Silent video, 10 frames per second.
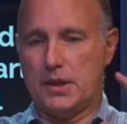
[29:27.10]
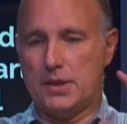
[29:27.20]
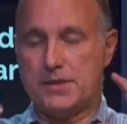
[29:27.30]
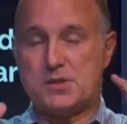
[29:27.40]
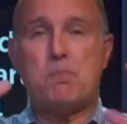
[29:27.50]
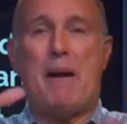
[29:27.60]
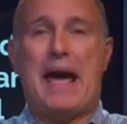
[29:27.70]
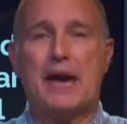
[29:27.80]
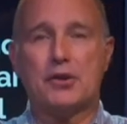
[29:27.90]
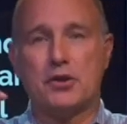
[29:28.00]
this
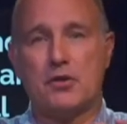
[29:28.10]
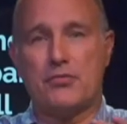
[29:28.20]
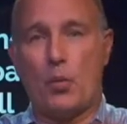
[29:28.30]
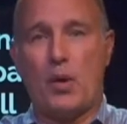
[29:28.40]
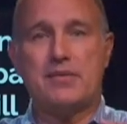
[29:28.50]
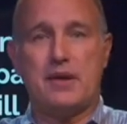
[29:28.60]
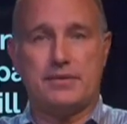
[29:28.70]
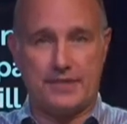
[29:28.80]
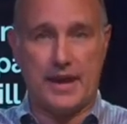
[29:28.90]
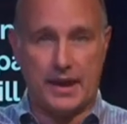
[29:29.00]
pattern of the way they
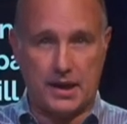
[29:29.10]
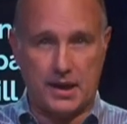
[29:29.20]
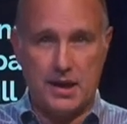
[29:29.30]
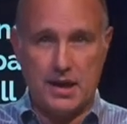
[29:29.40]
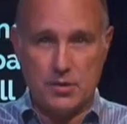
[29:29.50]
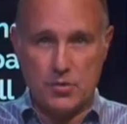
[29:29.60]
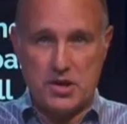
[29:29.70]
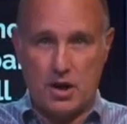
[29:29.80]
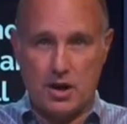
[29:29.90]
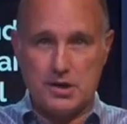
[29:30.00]
think in
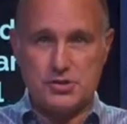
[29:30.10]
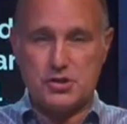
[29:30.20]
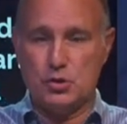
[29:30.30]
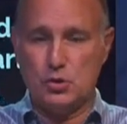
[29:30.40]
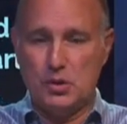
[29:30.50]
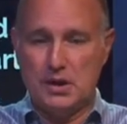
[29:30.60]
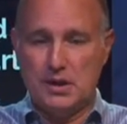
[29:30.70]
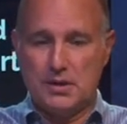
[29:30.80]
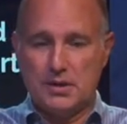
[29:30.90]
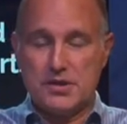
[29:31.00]
regard to
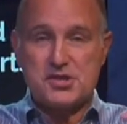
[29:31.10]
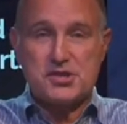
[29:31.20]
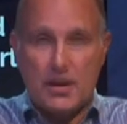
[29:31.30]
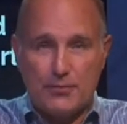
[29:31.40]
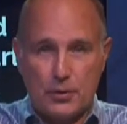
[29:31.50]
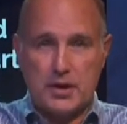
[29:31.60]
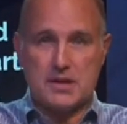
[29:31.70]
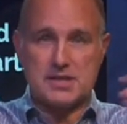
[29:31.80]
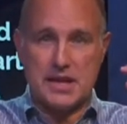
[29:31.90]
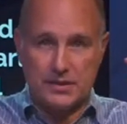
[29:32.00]
the
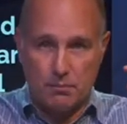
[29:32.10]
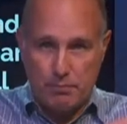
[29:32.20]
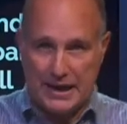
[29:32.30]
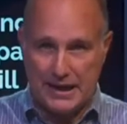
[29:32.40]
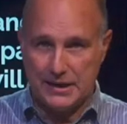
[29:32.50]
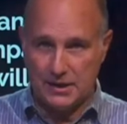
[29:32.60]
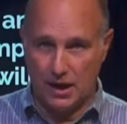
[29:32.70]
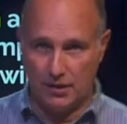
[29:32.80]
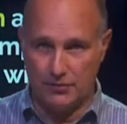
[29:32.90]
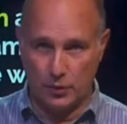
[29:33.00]
sufferings and the pain
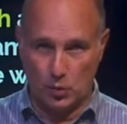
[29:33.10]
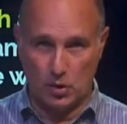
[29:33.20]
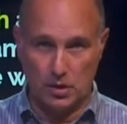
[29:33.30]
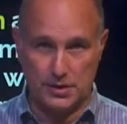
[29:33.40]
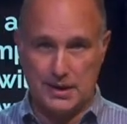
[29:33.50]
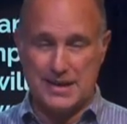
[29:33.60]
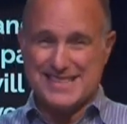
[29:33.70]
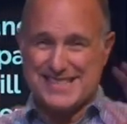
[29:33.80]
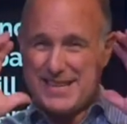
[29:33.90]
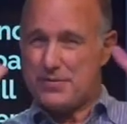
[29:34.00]
of the world.
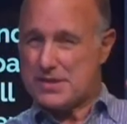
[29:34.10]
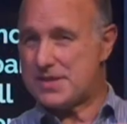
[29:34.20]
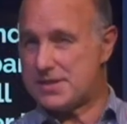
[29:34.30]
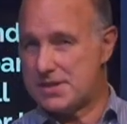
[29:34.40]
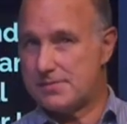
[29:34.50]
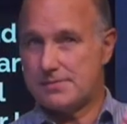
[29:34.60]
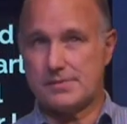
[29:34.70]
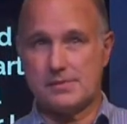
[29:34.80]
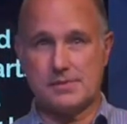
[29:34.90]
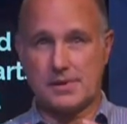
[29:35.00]
See if this doesn't
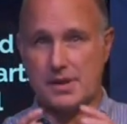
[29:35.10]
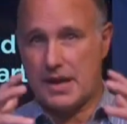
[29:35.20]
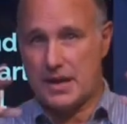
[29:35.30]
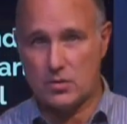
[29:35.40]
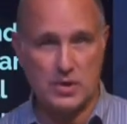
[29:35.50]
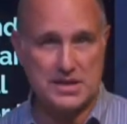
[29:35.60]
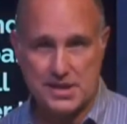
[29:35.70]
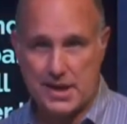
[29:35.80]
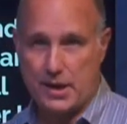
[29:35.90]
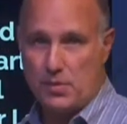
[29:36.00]
kind of
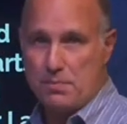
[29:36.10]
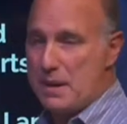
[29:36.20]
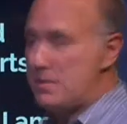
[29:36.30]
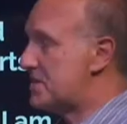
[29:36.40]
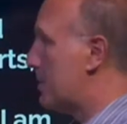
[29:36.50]
resonate with maybe